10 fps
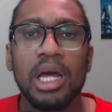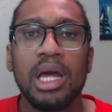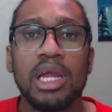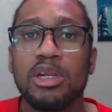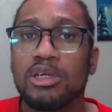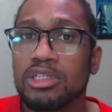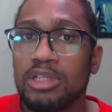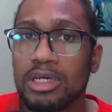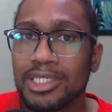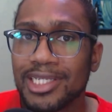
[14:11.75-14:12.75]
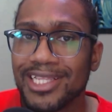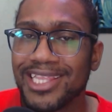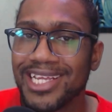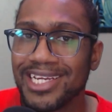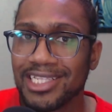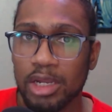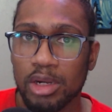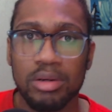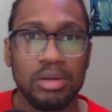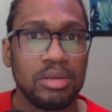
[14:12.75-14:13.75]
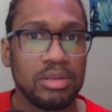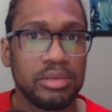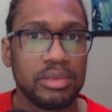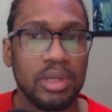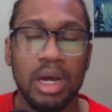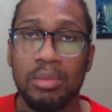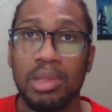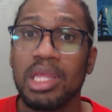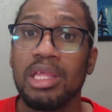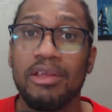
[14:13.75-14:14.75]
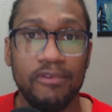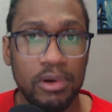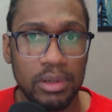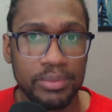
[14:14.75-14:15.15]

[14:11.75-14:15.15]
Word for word: He does not say things that are um, evil.